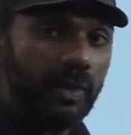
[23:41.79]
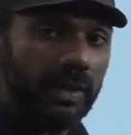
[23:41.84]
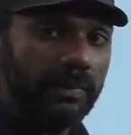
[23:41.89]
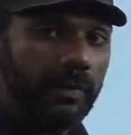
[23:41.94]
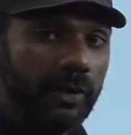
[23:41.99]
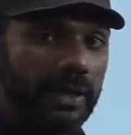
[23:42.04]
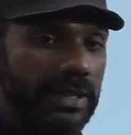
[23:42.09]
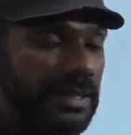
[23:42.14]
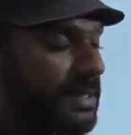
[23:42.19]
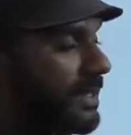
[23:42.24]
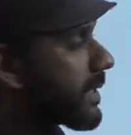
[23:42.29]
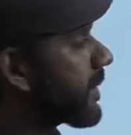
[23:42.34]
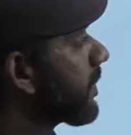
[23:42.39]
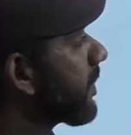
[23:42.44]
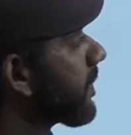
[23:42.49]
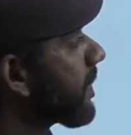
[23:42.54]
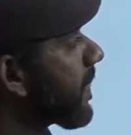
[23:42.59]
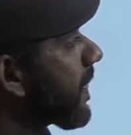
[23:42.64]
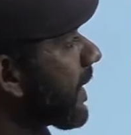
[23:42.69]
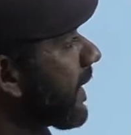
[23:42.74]
One more
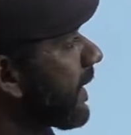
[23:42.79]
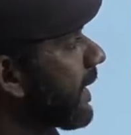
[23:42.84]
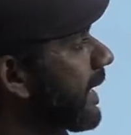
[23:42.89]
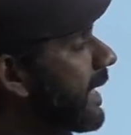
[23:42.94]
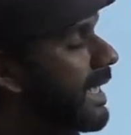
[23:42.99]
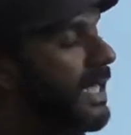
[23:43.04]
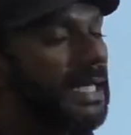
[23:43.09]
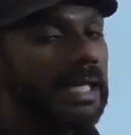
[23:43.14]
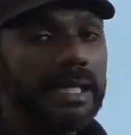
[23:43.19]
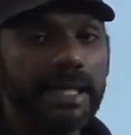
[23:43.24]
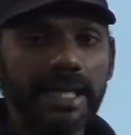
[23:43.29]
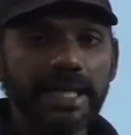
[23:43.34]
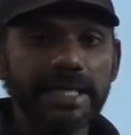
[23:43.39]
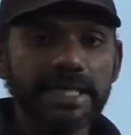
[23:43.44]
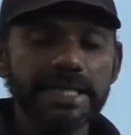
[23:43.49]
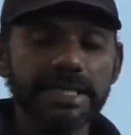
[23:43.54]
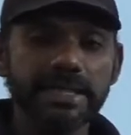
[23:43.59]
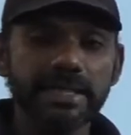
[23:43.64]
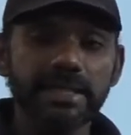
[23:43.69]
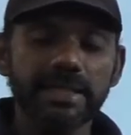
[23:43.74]
reason. He
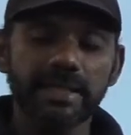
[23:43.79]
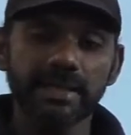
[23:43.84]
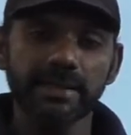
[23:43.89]
light.